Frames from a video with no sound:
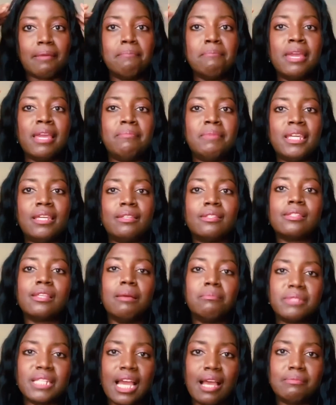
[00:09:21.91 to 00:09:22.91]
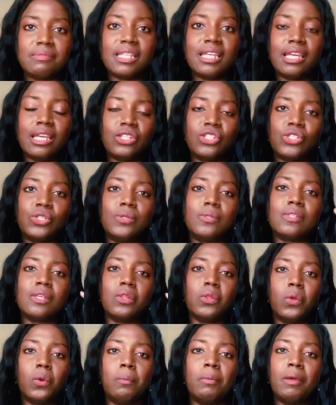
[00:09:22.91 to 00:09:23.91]
Maybe sometimes the issue is a
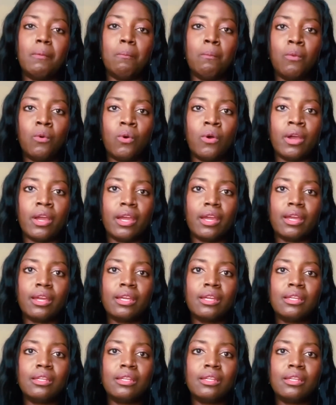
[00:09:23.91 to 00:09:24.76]
little bit more